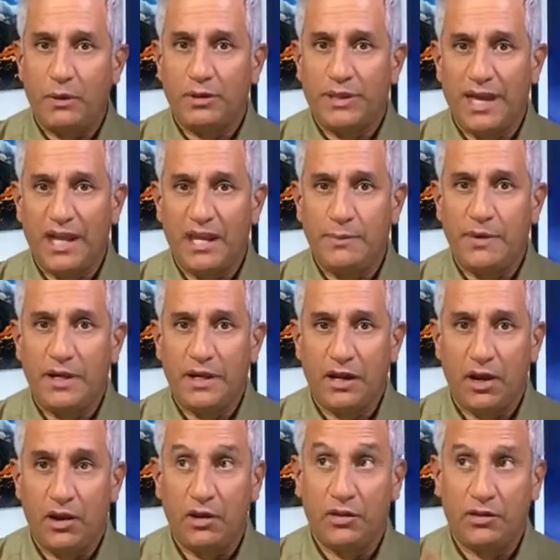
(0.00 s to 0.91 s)
with
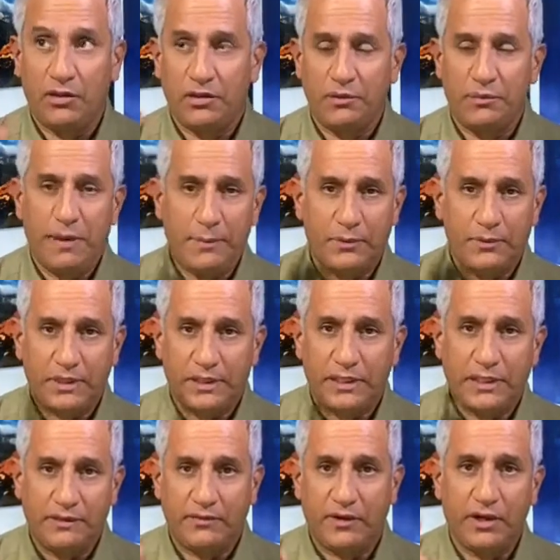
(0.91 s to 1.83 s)
anybody other than the people that
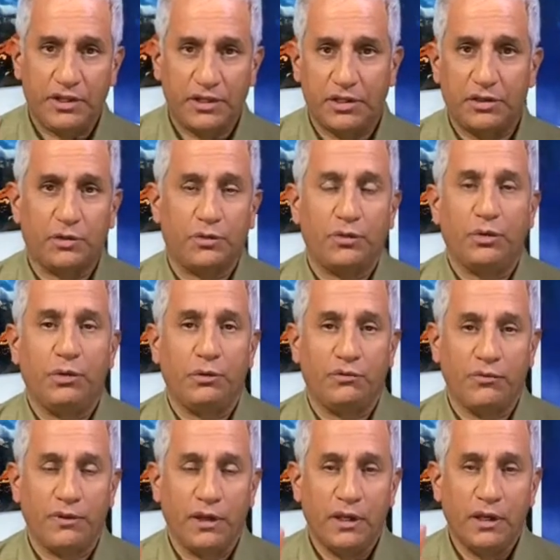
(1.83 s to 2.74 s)
live under your
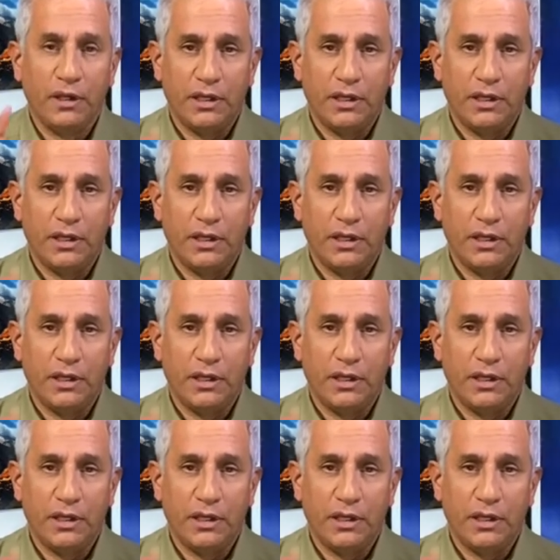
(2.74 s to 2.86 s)
roof.